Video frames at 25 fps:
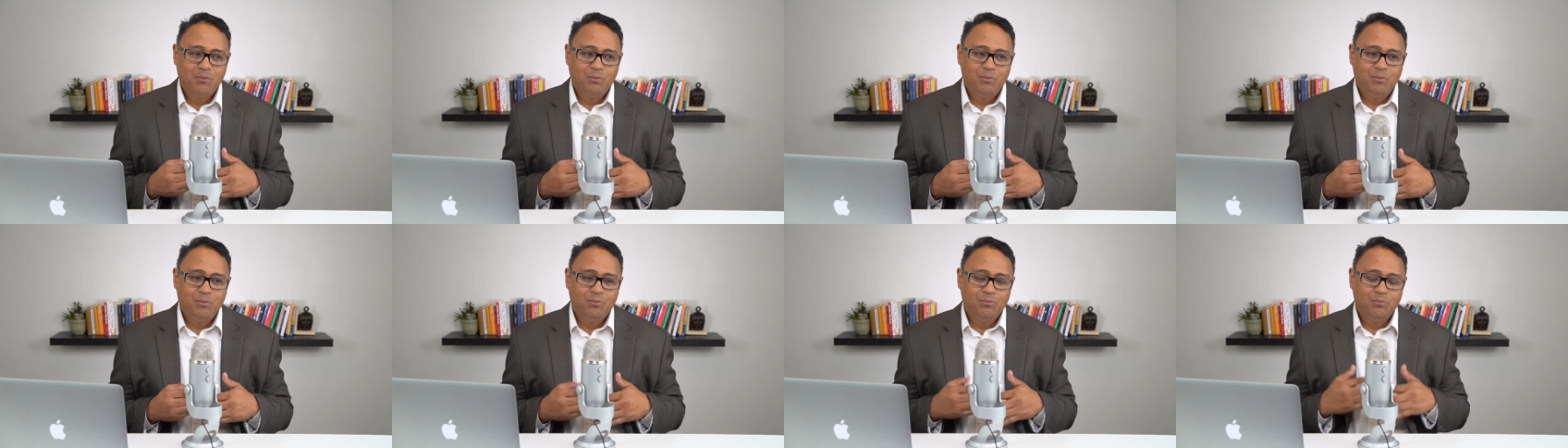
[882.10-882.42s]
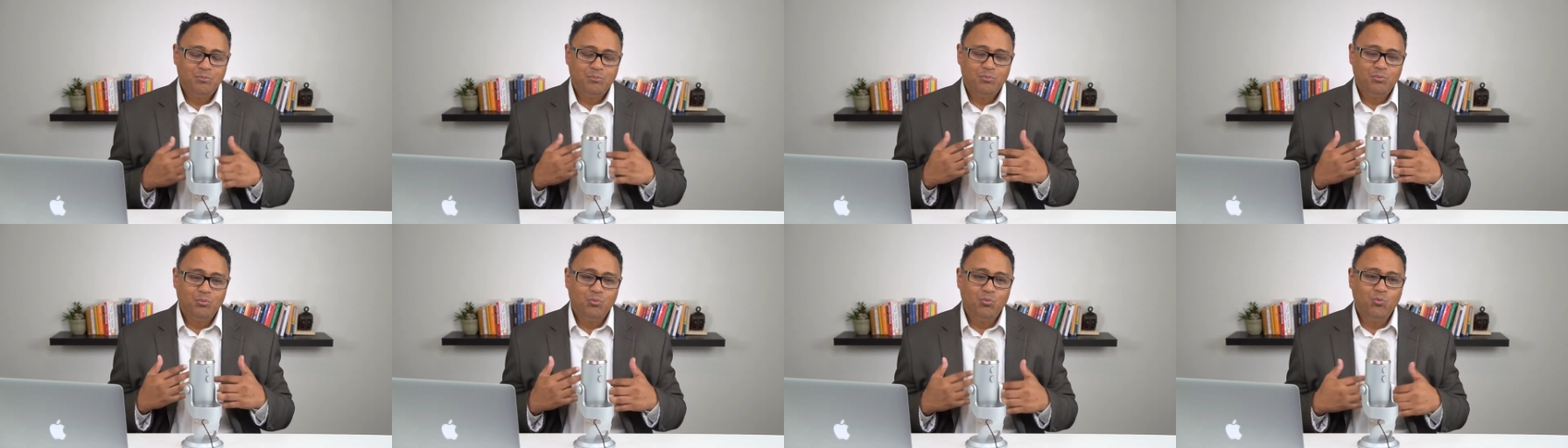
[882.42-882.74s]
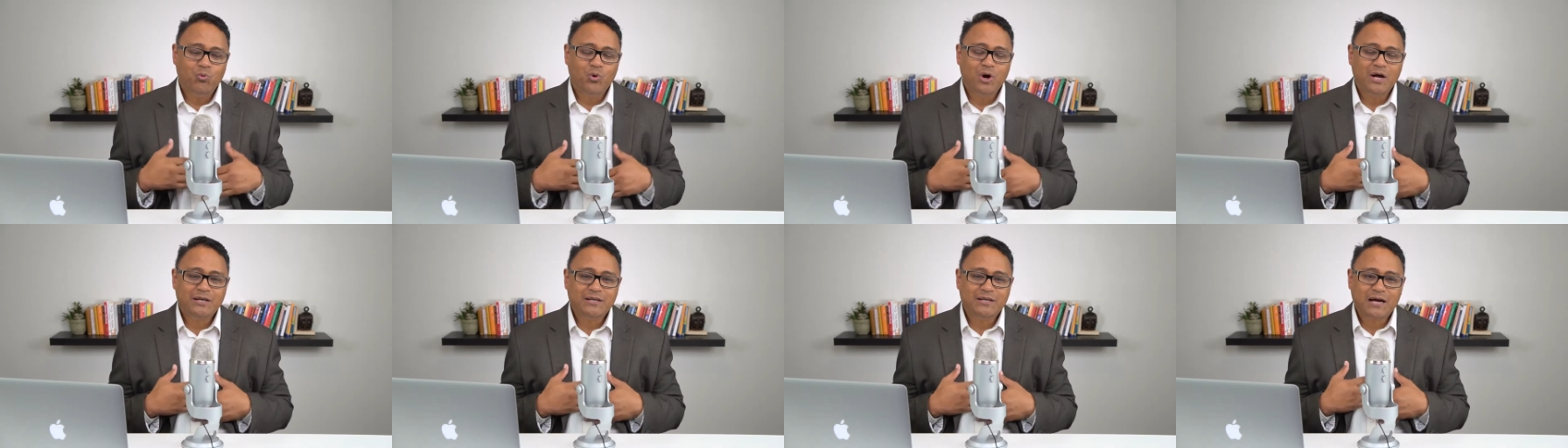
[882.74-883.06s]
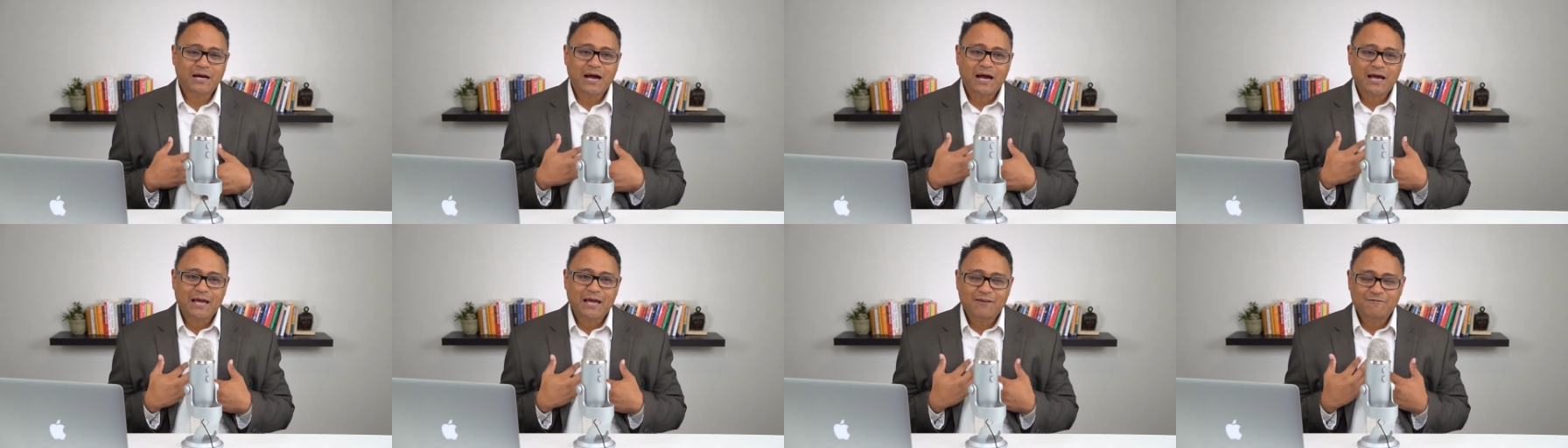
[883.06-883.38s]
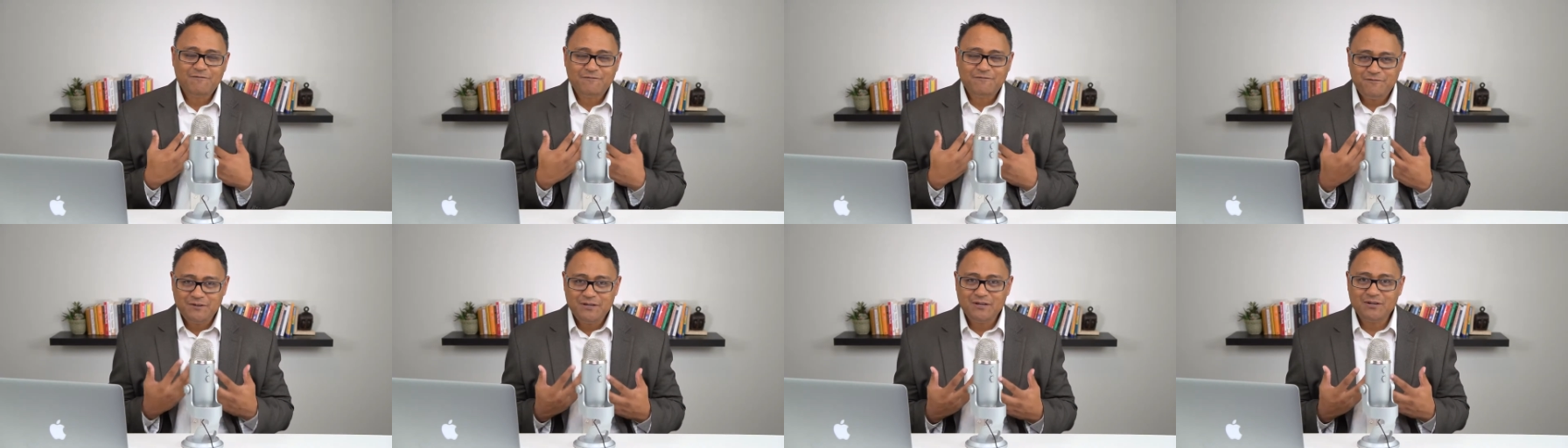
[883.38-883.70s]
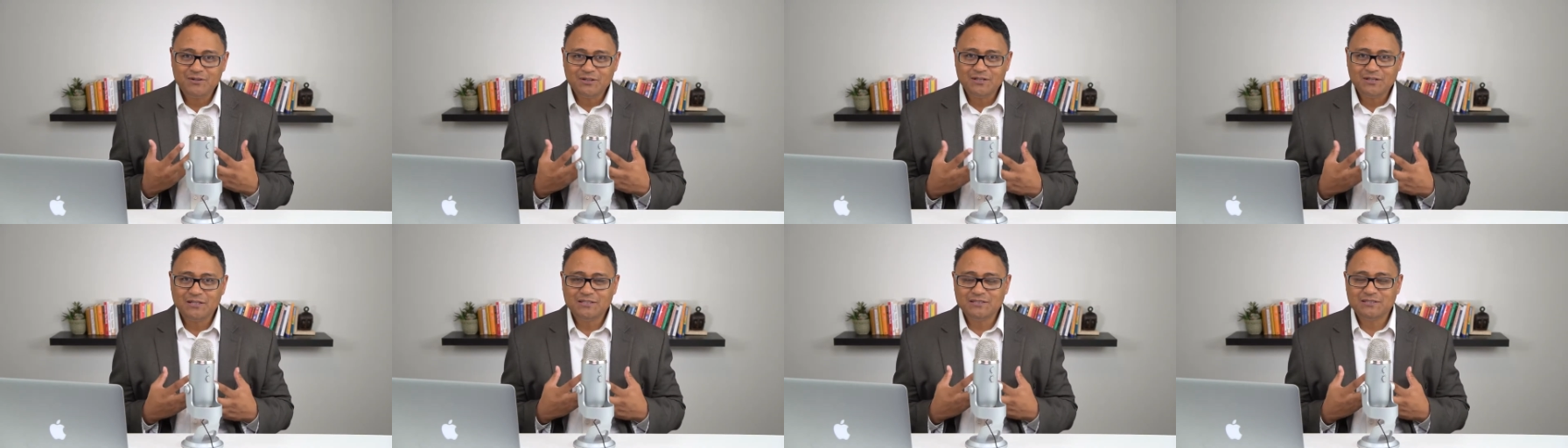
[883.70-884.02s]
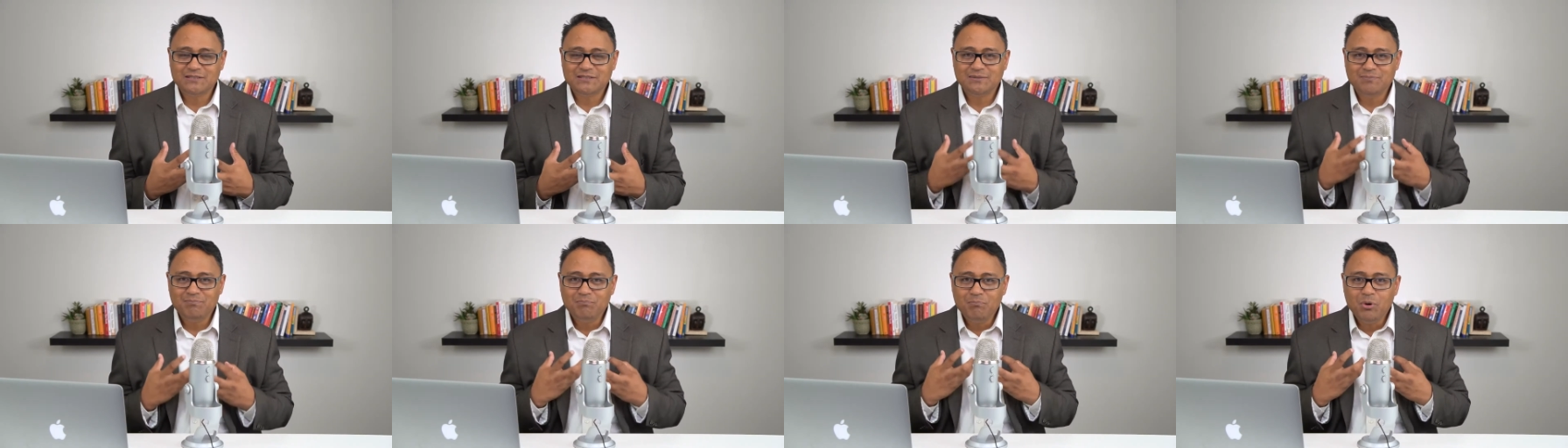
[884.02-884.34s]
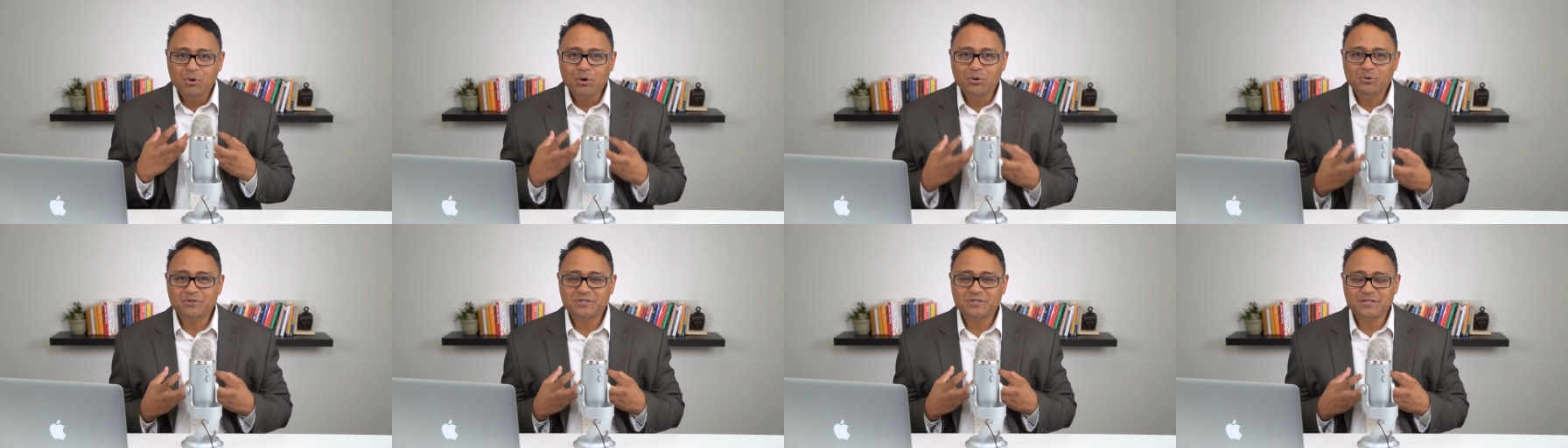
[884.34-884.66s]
what I feel is most